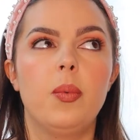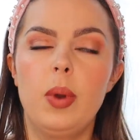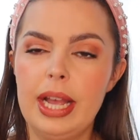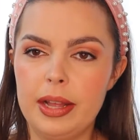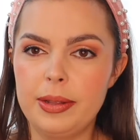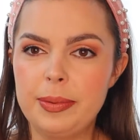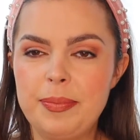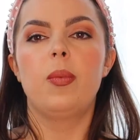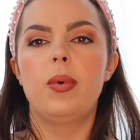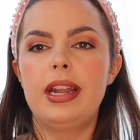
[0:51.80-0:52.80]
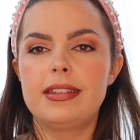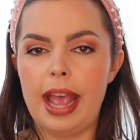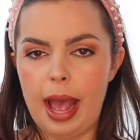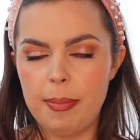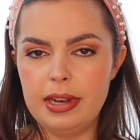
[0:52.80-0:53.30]
Well, what has
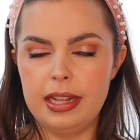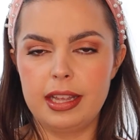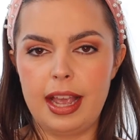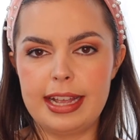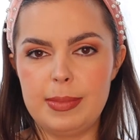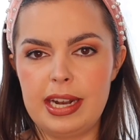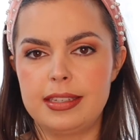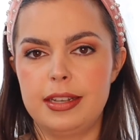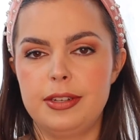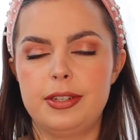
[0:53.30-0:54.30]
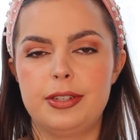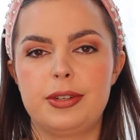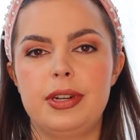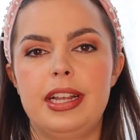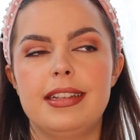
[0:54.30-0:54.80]
happened in the cosmetics
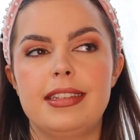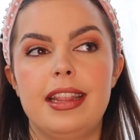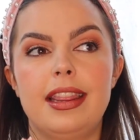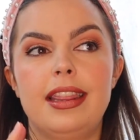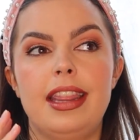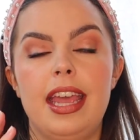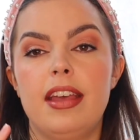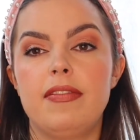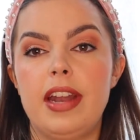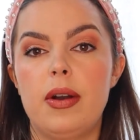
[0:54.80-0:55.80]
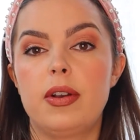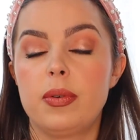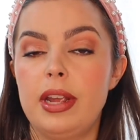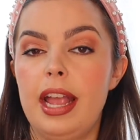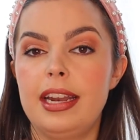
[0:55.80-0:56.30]
industry is that they have now
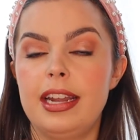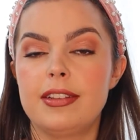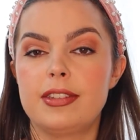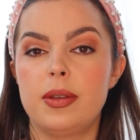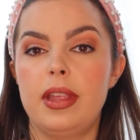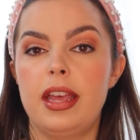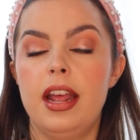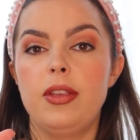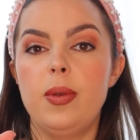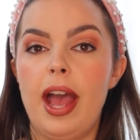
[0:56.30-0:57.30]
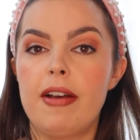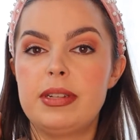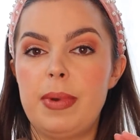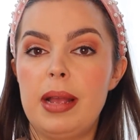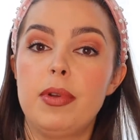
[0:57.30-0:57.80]
created it so that you have
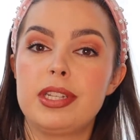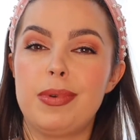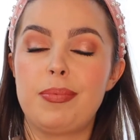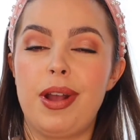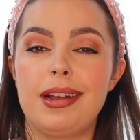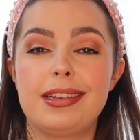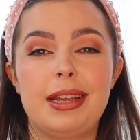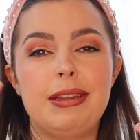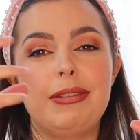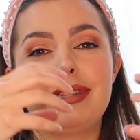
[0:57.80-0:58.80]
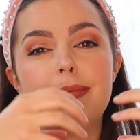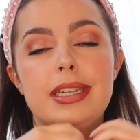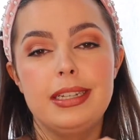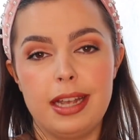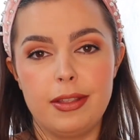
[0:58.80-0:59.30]
to buy multiple products and use them
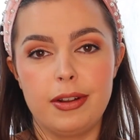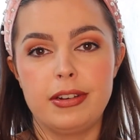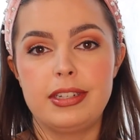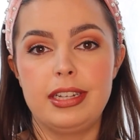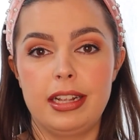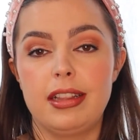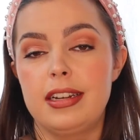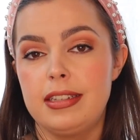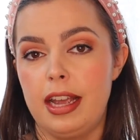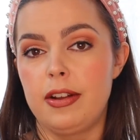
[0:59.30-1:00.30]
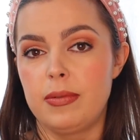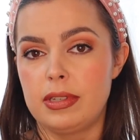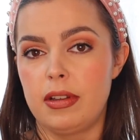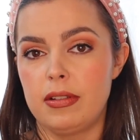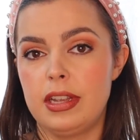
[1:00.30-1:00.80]
together to get the desired
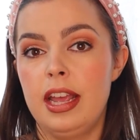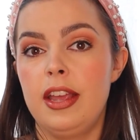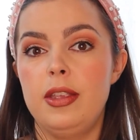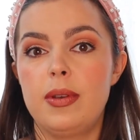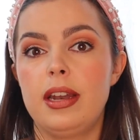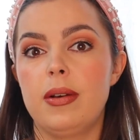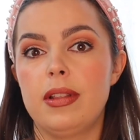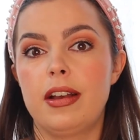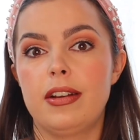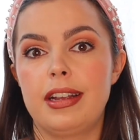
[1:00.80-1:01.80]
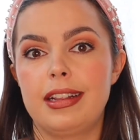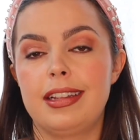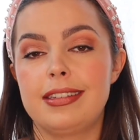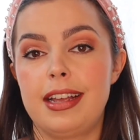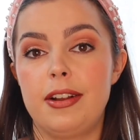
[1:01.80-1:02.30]
result. You can no longer get the
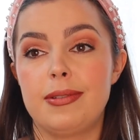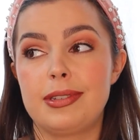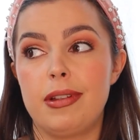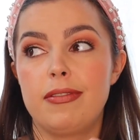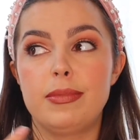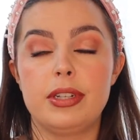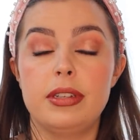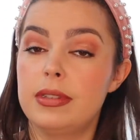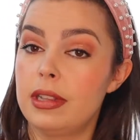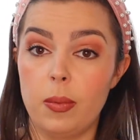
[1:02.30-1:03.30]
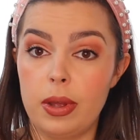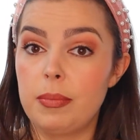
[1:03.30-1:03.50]
desired result from just using the one